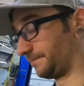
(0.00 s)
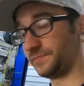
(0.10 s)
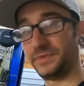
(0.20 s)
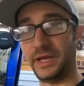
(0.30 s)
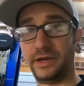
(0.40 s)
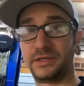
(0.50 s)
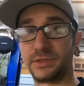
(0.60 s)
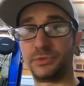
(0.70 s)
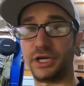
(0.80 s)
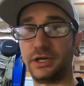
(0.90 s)
Needed
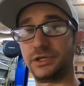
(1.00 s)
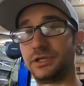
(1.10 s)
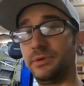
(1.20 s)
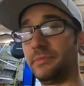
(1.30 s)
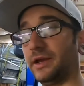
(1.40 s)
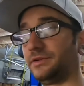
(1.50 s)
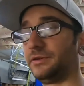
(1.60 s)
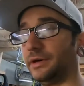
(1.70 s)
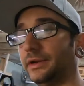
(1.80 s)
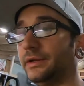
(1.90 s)
some changes to be made to
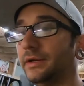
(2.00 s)
it.